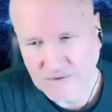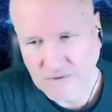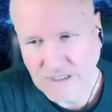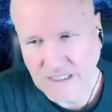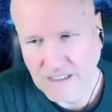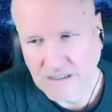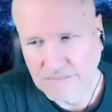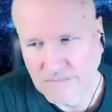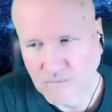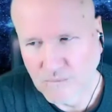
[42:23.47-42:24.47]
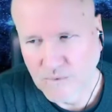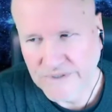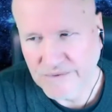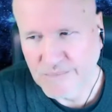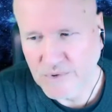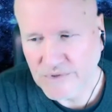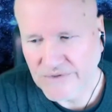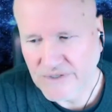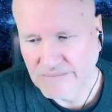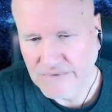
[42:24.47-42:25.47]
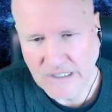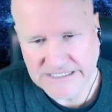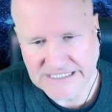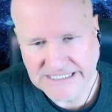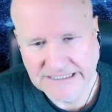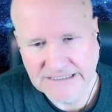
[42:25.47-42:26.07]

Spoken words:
with a book that I'm writing.